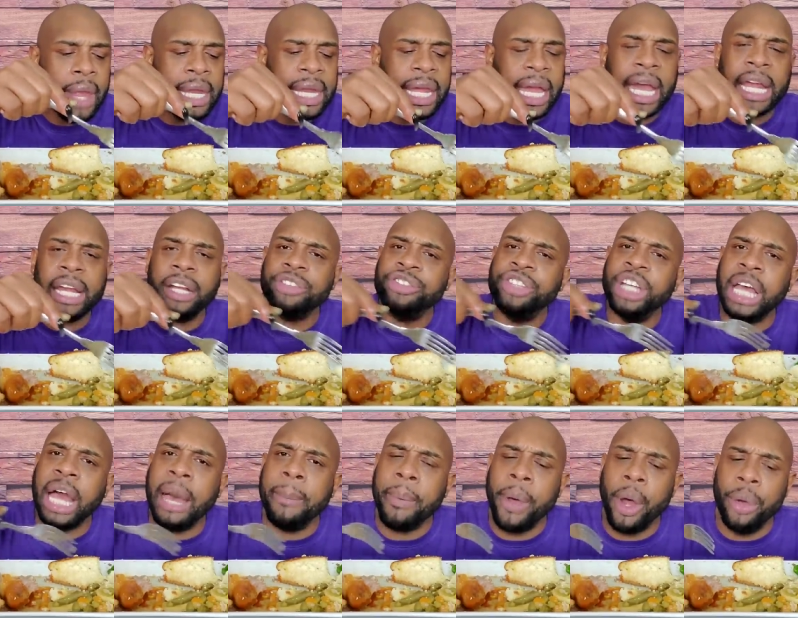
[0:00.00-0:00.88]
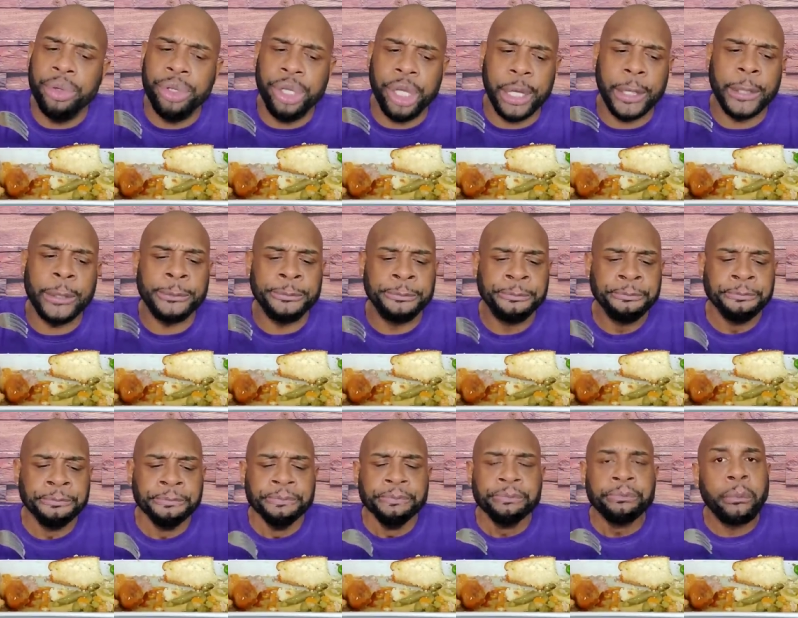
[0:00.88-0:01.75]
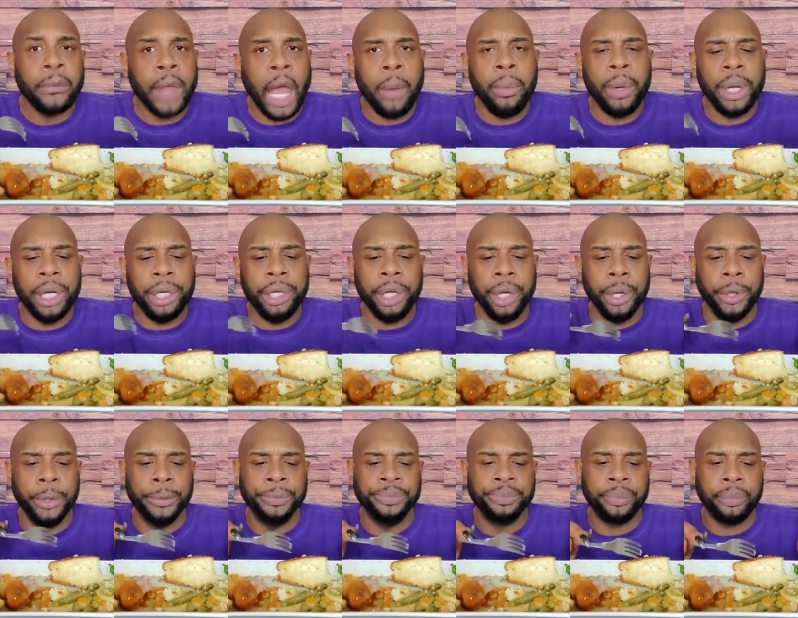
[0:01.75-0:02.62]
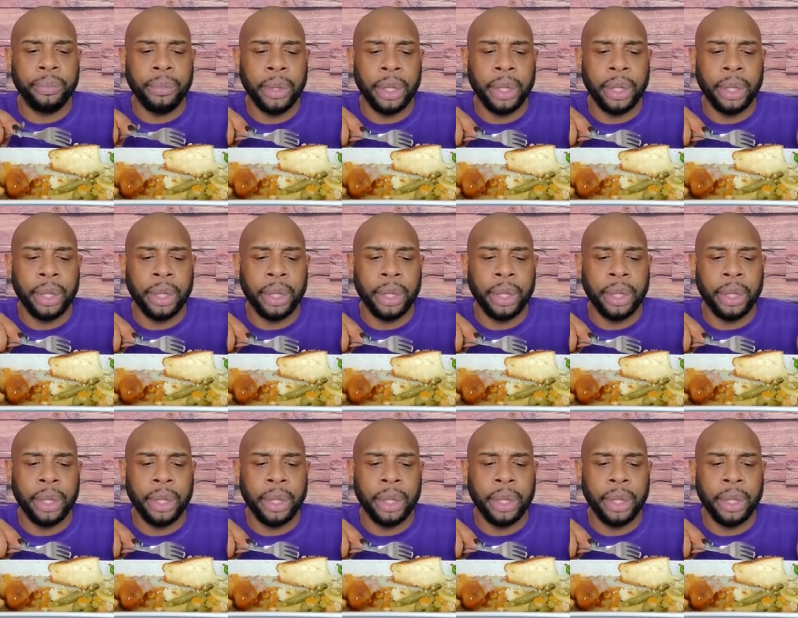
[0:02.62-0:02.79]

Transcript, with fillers: And I got to check up on you. I really do.